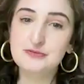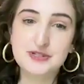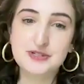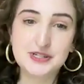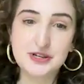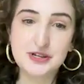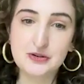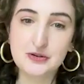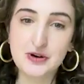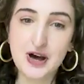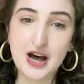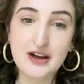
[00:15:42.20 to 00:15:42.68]

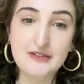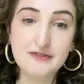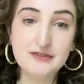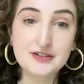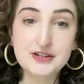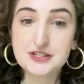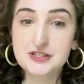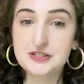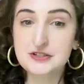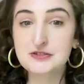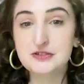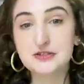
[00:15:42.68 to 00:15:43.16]
So every
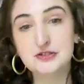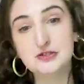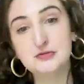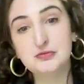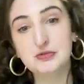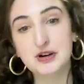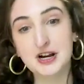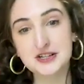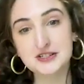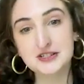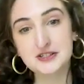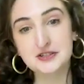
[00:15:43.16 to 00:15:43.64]
student who
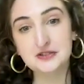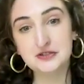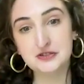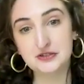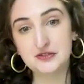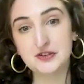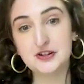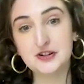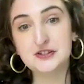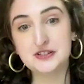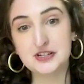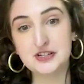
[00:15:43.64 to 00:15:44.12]
applies to the
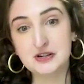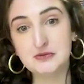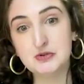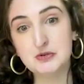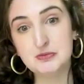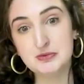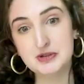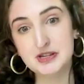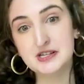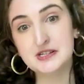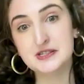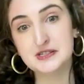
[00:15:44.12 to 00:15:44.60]
university will
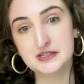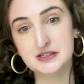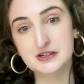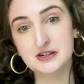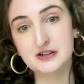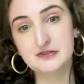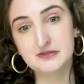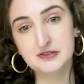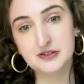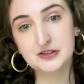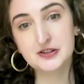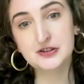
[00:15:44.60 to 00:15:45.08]
be
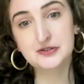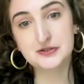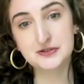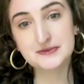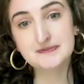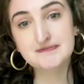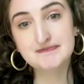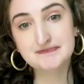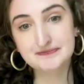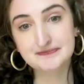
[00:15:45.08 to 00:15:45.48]
considered for those.